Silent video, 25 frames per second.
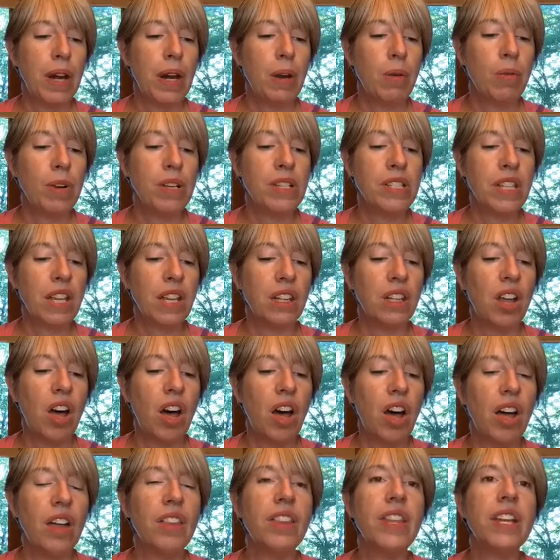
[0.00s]
it was the
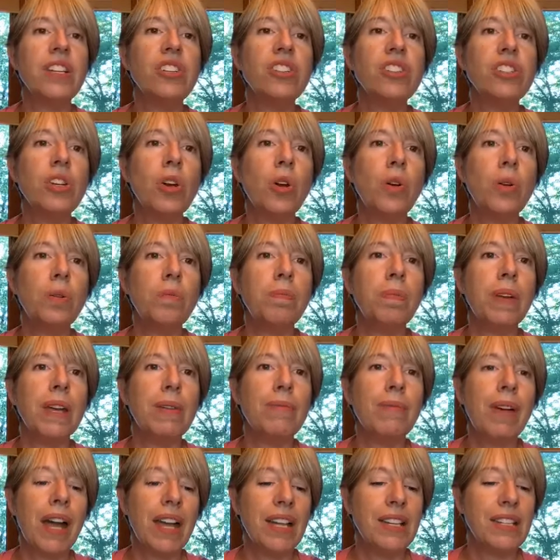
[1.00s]
law that showed me
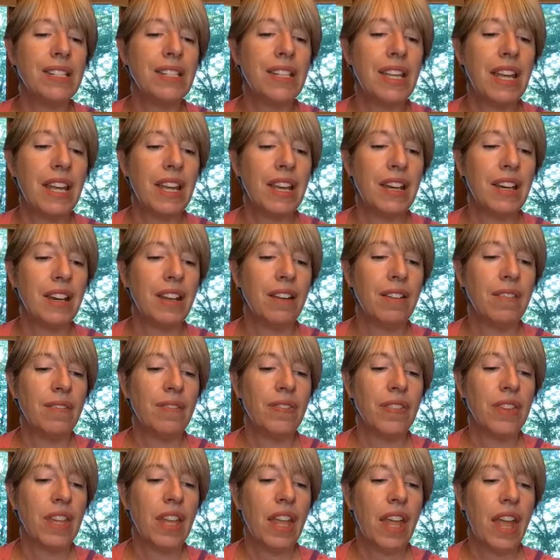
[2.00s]
my sin.
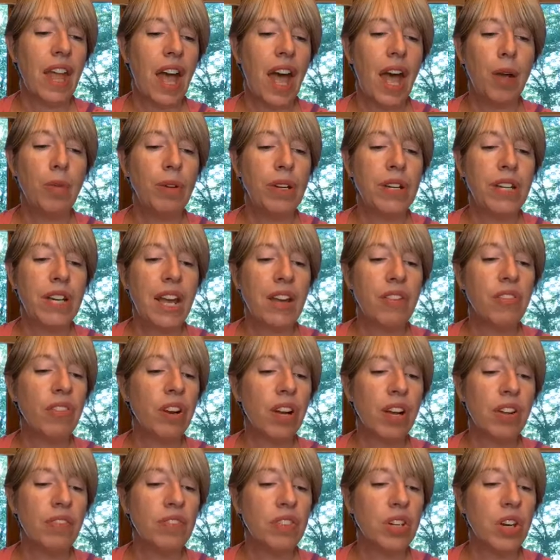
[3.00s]
I would never
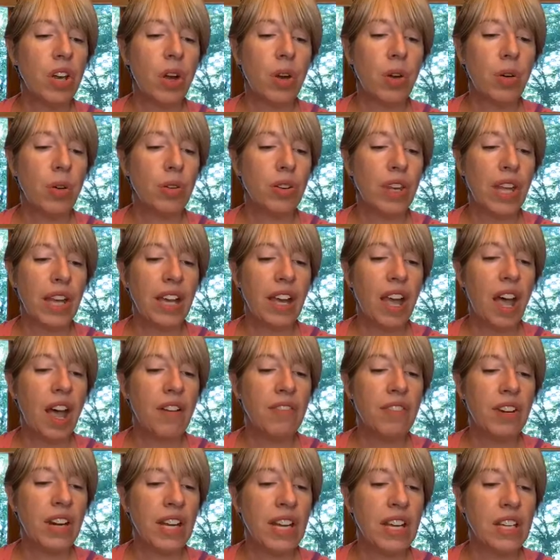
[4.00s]
have known that
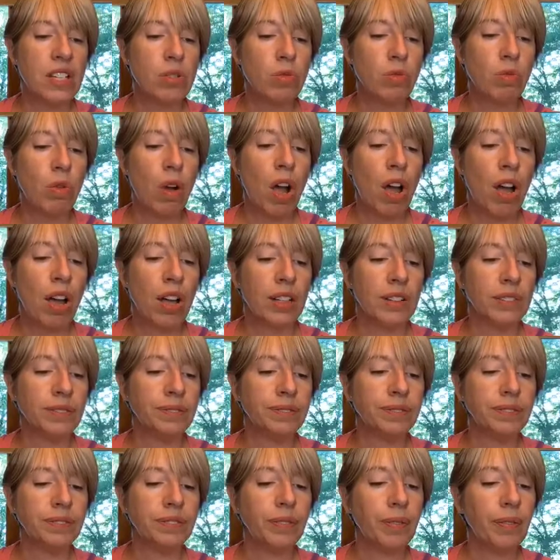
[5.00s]
coveting is wrong
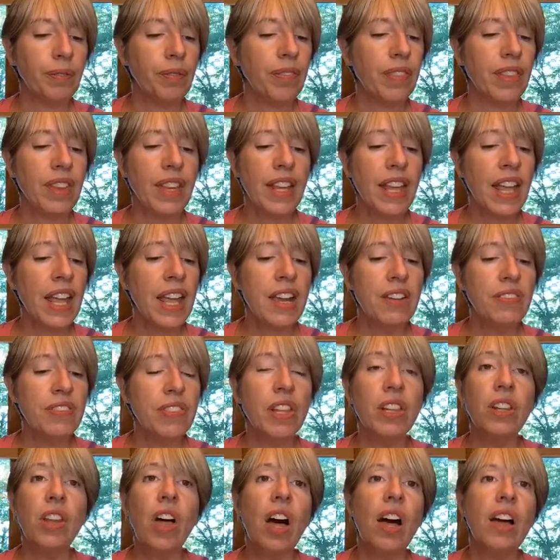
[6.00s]
if
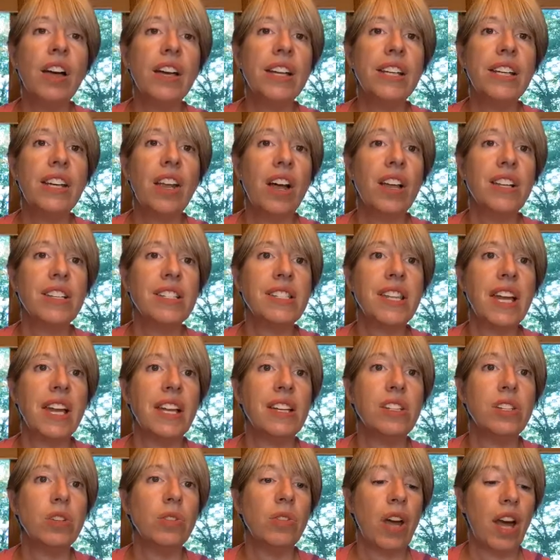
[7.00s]
the law had not
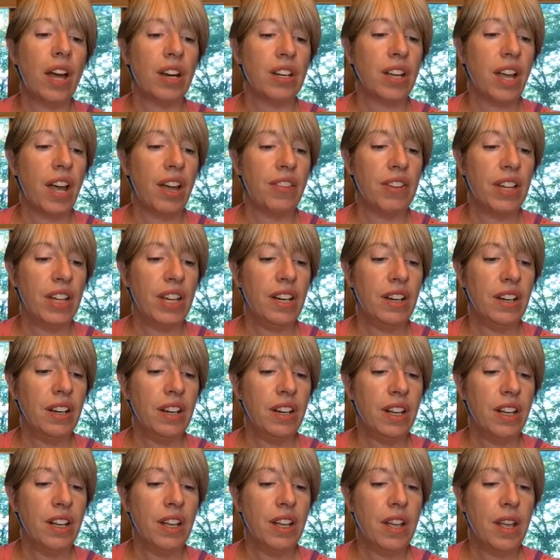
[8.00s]
said, "Do not covet."
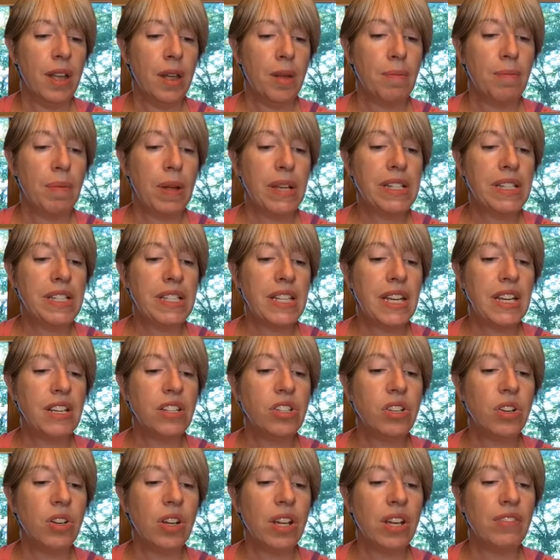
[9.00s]
But sin
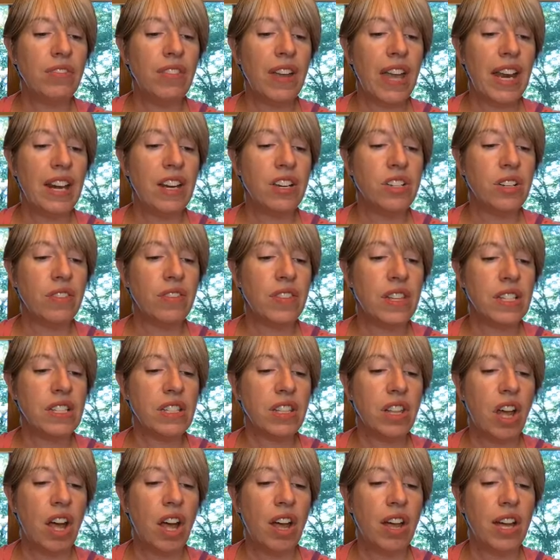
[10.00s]
took advantage of this
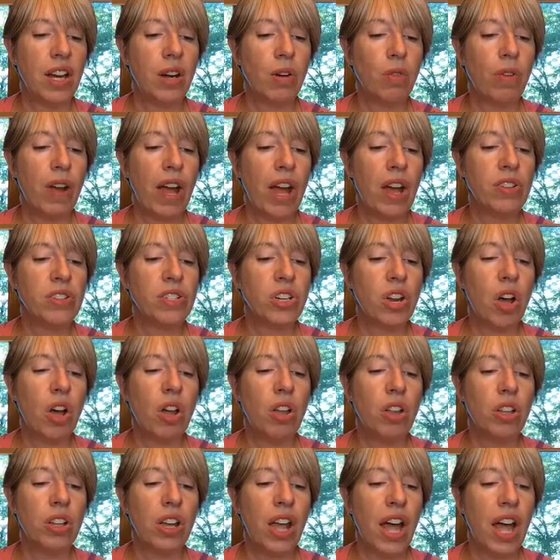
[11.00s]
law and aroused
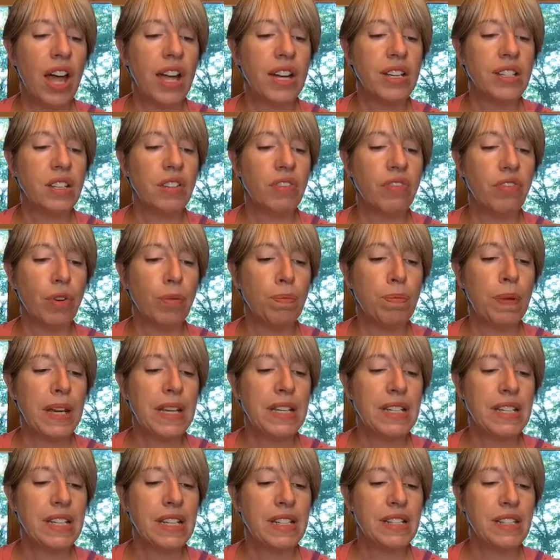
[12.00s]
all kinds of
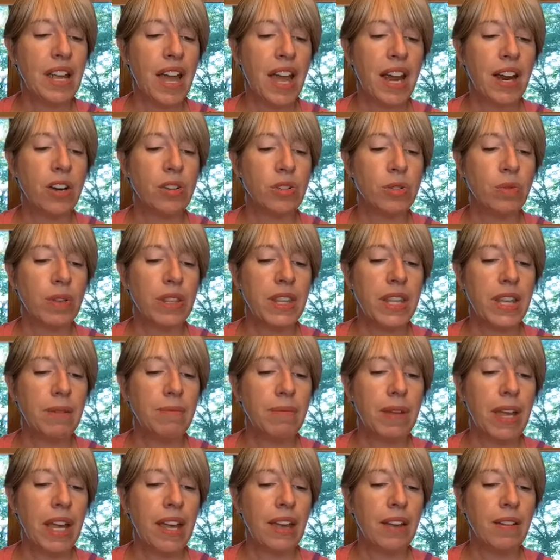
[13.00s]
forbidden desires within
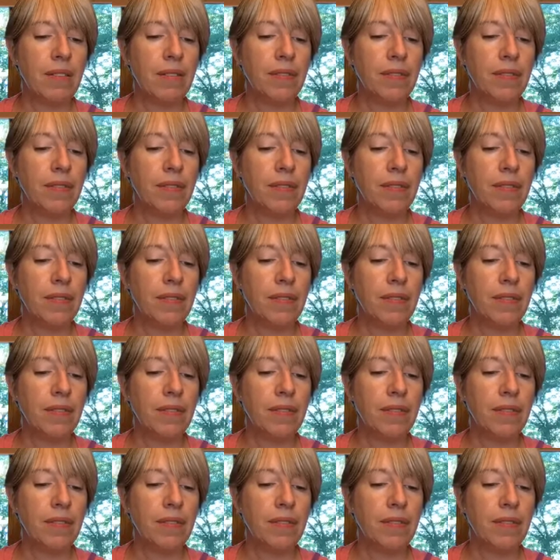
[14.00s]
me.